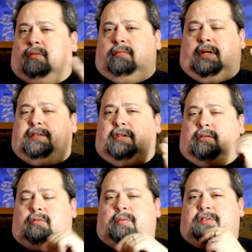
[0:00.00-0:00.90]
that's it.
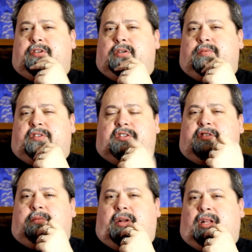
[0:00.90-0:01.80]
Rubik's cubes, It's just
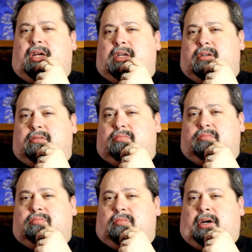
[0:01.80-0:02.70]
something I like.
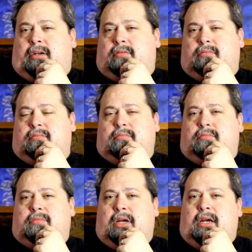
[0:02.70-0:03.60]
I don't.
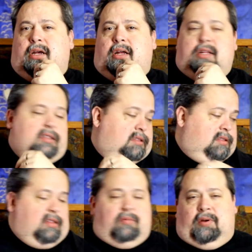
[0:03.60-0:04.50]

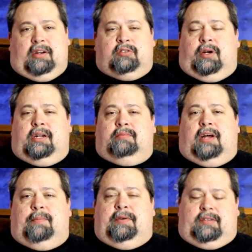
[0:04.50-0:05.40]
When I was writing up
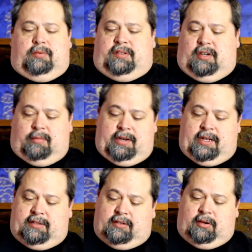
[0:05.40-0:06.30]
topics, it was sitting on my
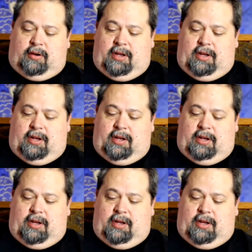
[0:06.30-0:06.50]
desk, so